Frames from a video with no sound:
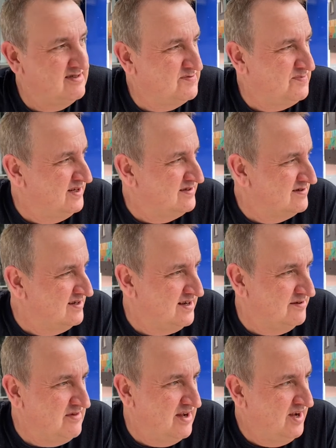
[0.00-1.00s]
But
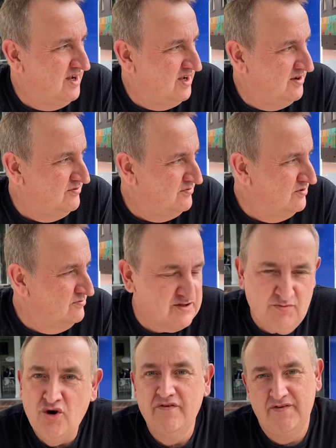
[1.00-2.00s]
it was
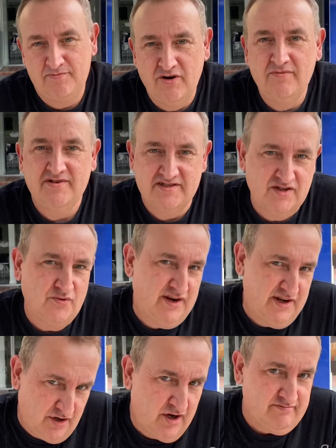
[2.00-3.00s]
more of a promise the
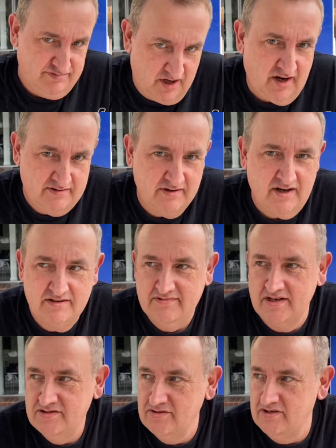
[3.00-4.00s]
way
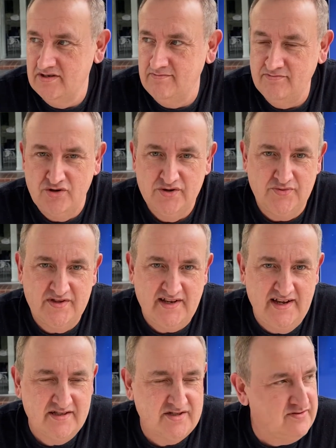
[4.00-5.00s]
I took it on board with council.